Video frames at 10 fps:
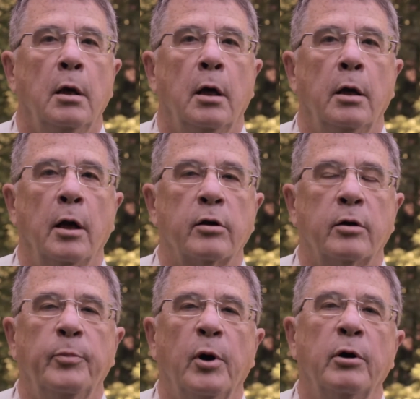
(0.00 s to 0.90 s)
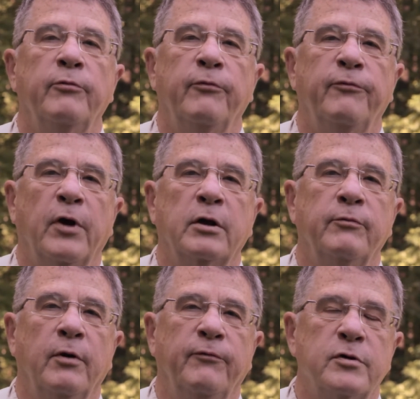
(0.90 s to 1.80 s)
Another component of effective
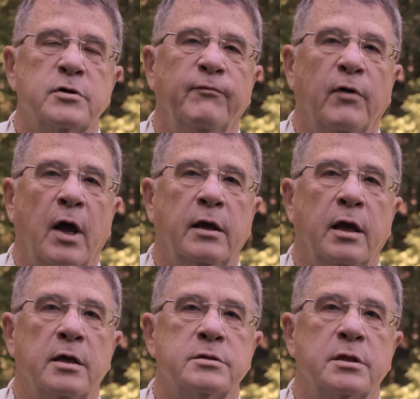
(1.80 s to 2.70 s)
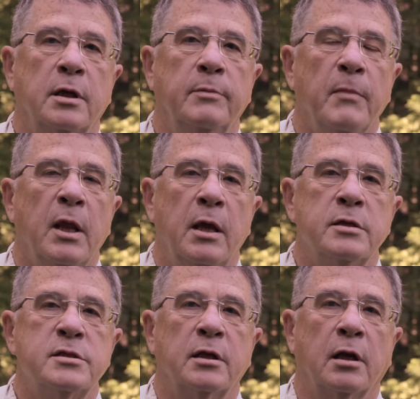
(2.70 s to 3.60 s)
and efficient fly casting
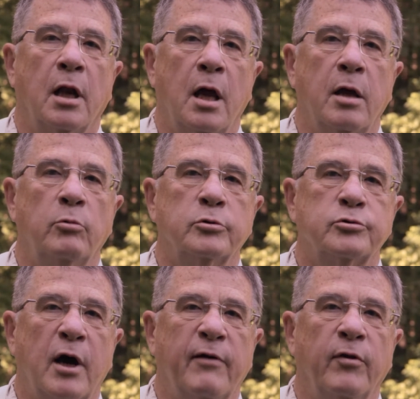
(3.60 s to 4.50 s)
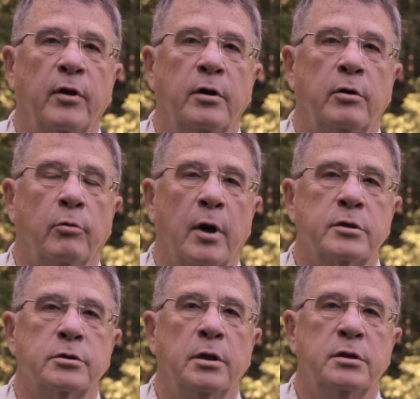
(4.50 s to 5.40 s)
is that the line will travel in the
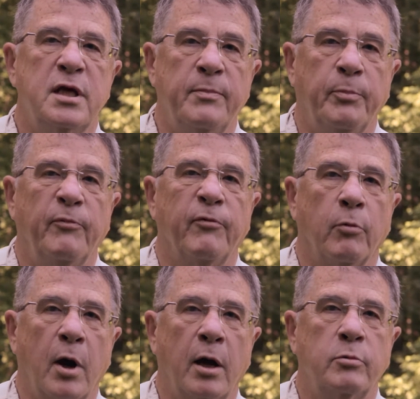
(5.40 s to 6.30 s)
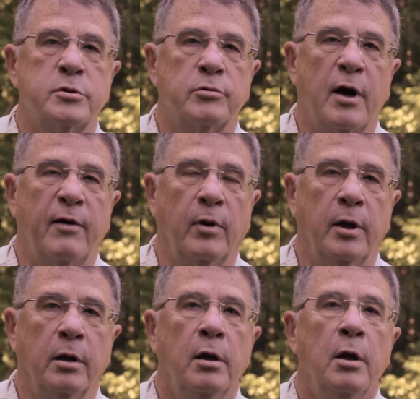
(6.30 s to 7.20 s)
direction the tip of the rod was traveling